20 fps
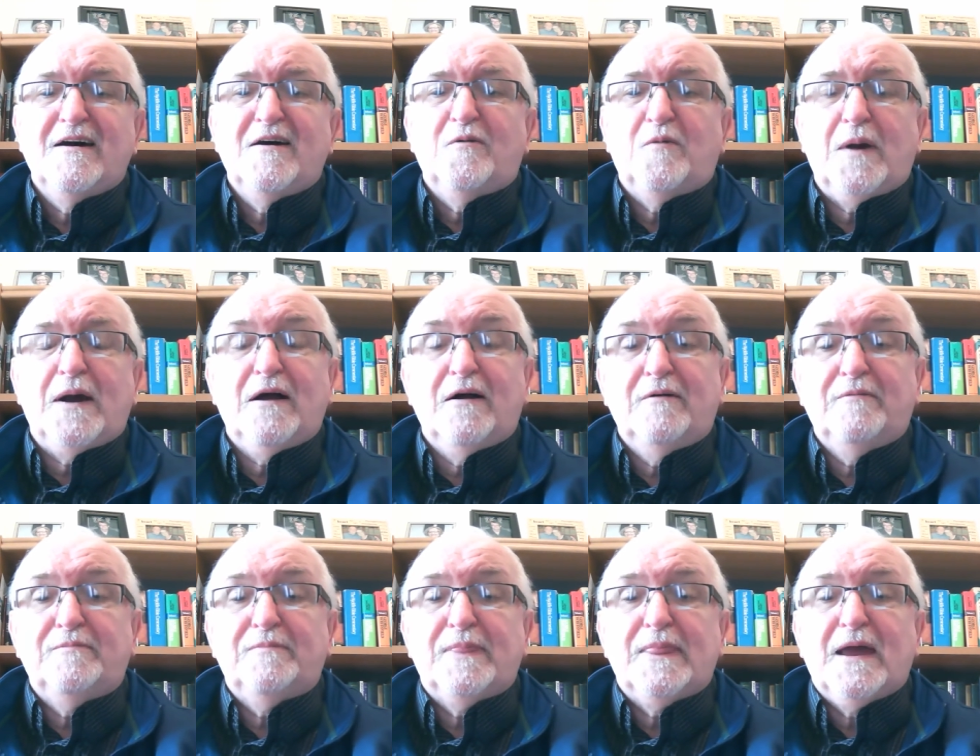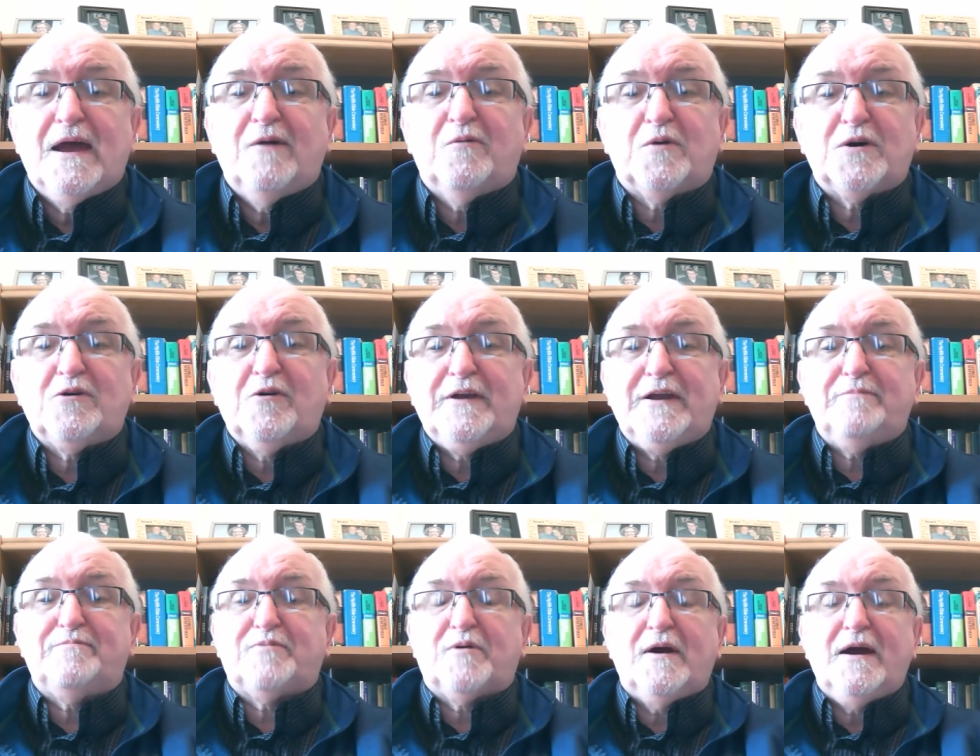Well, we're going
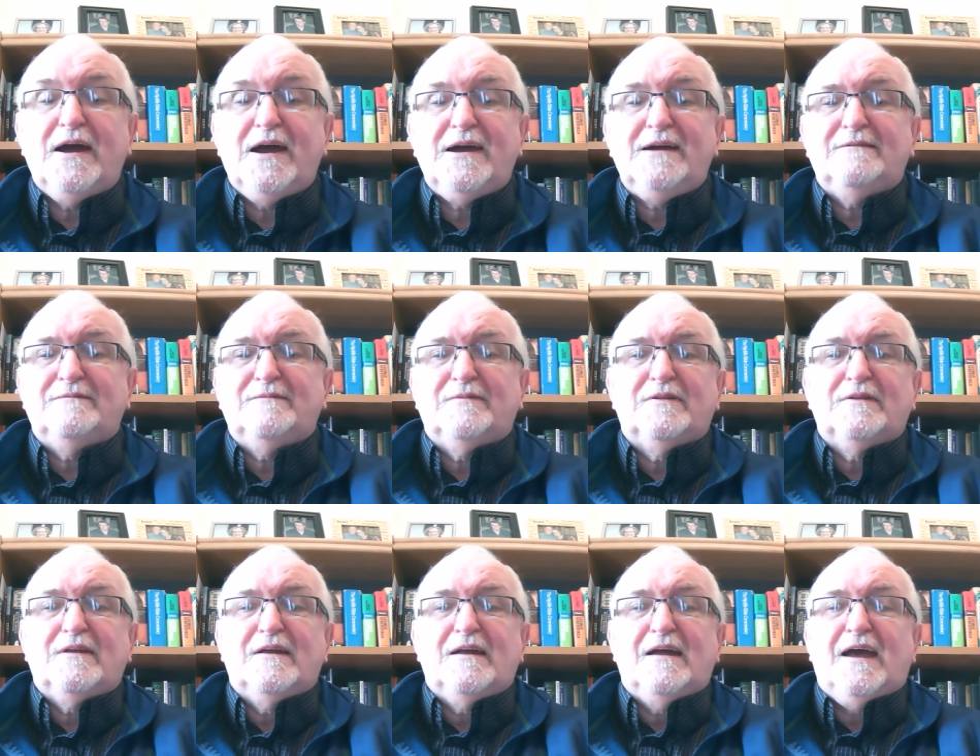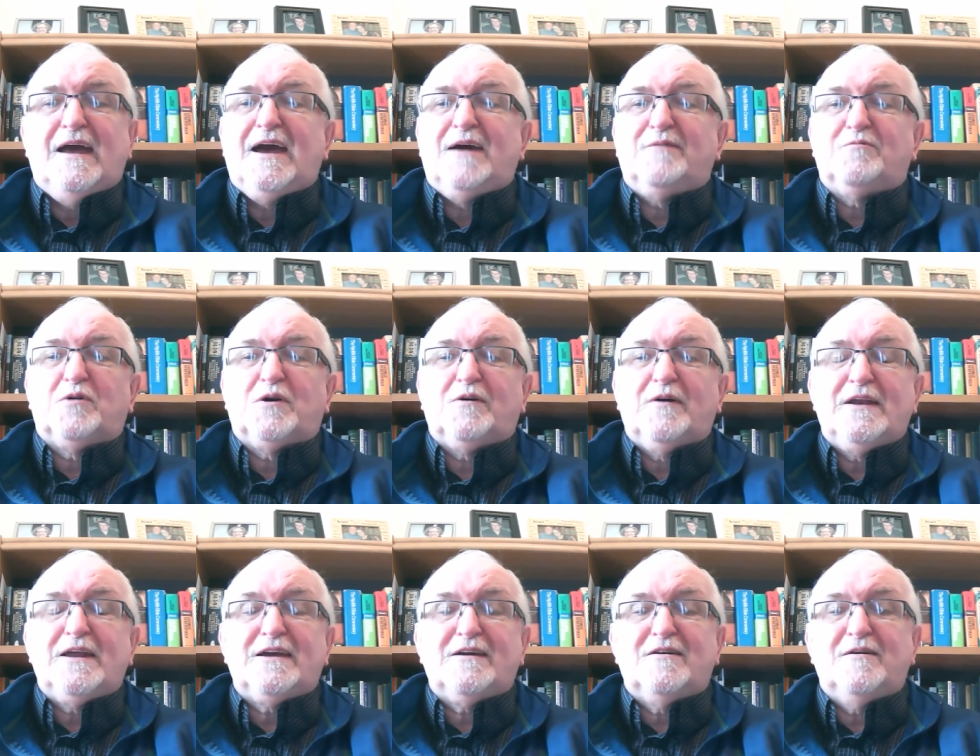to pray and we're
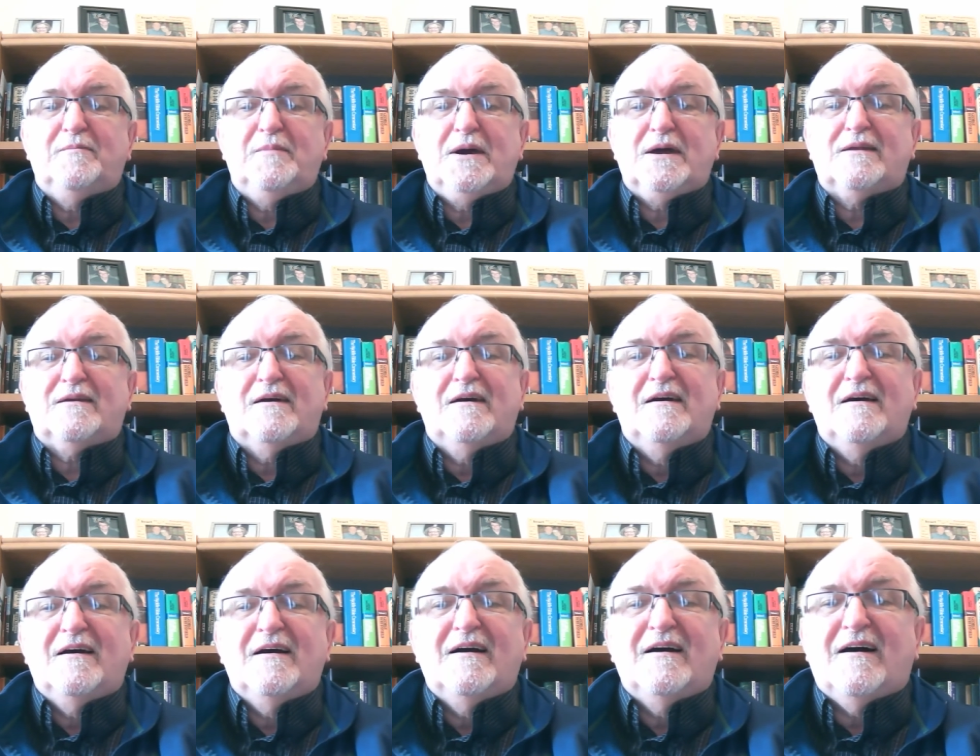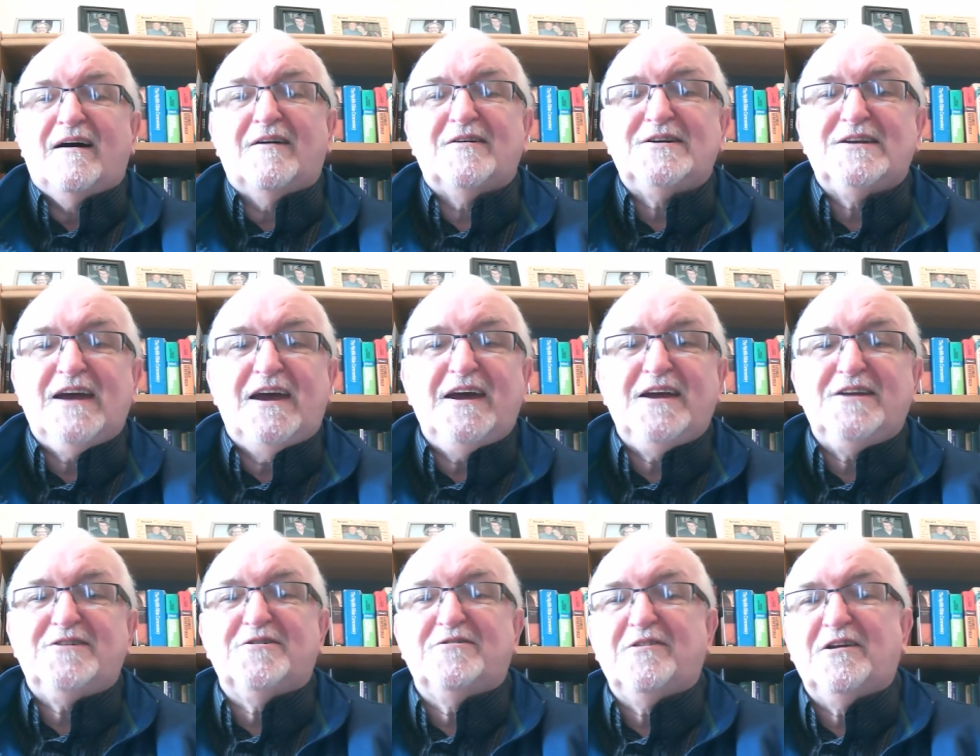going to commit our
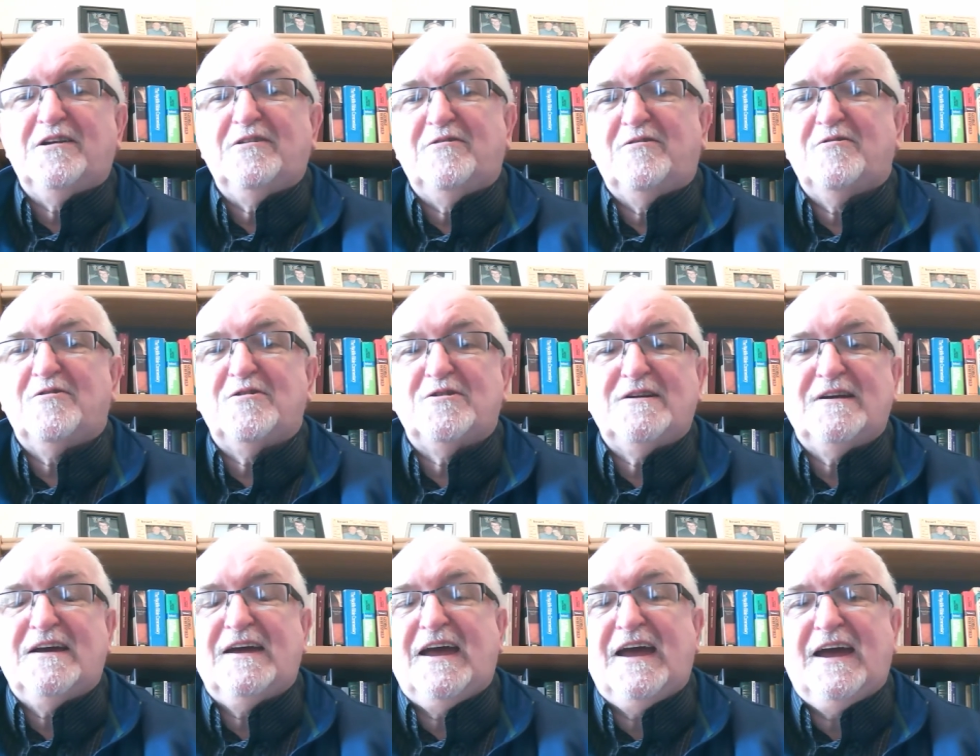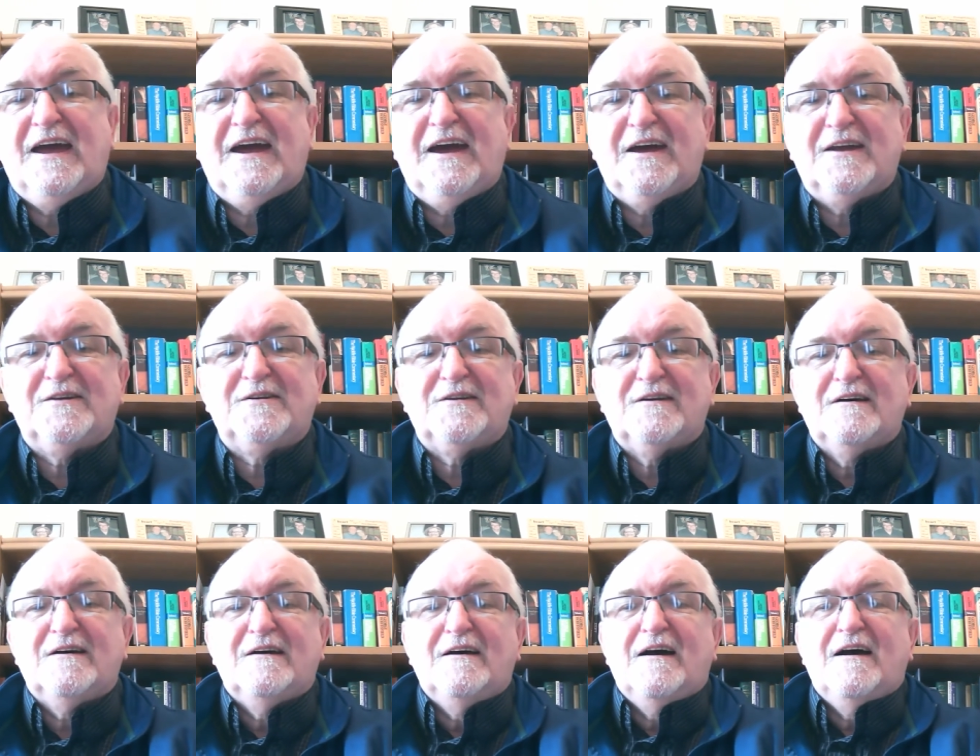day to the Lord. And
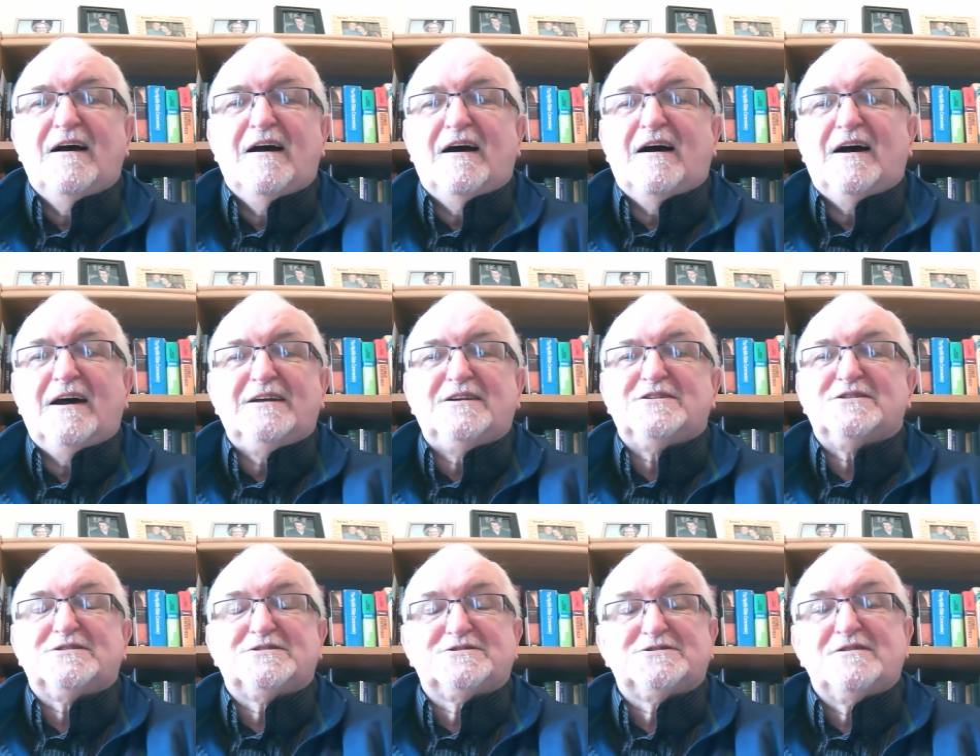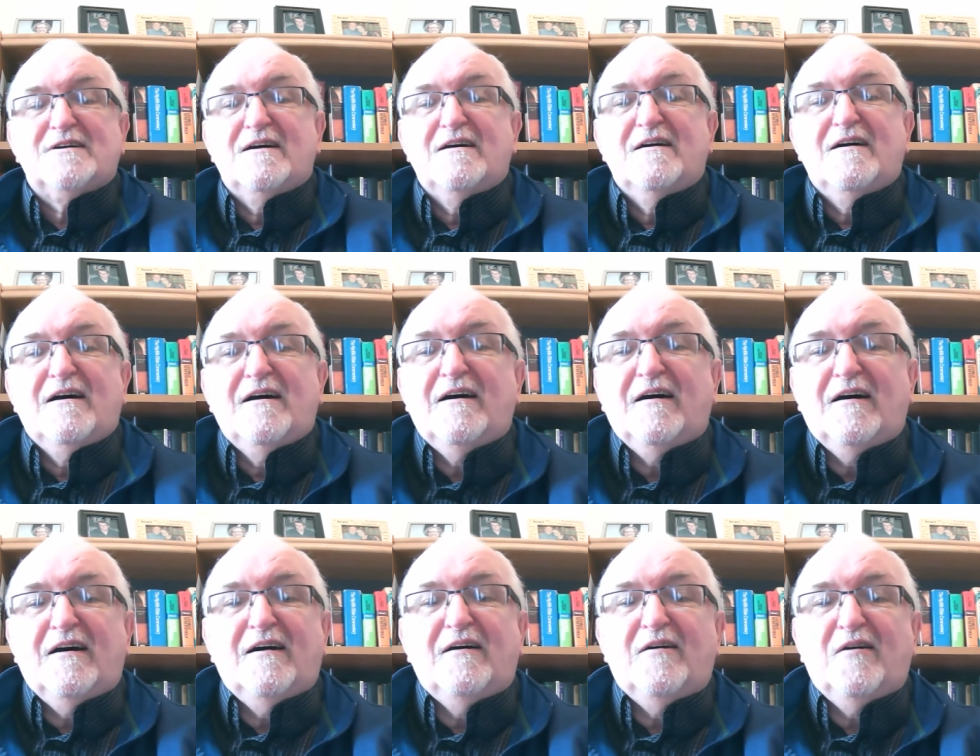I just
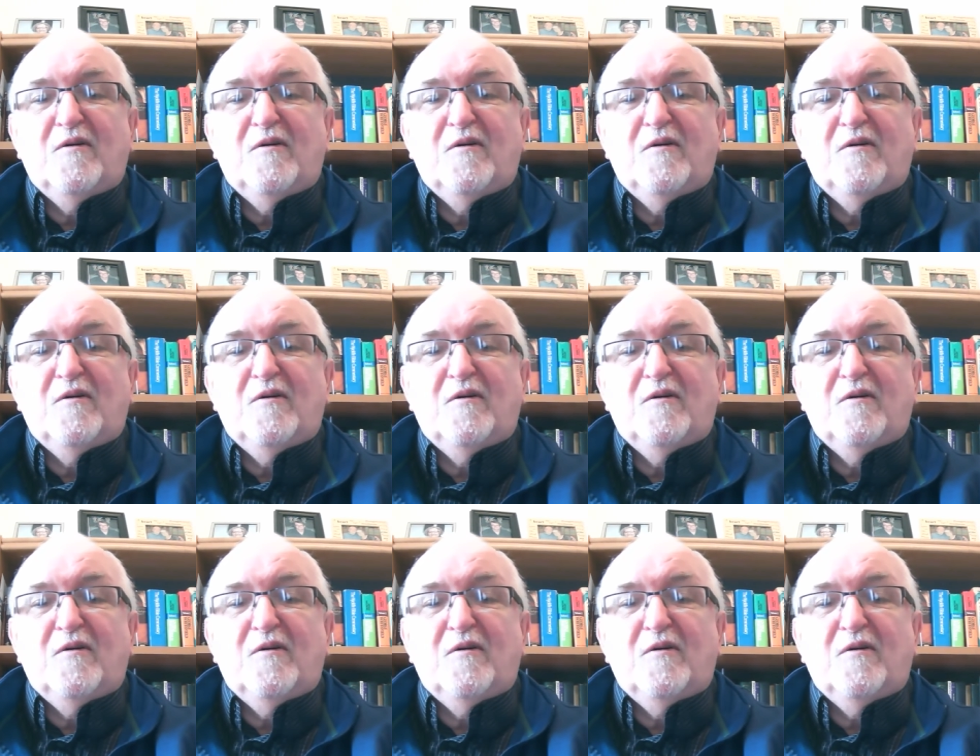uh,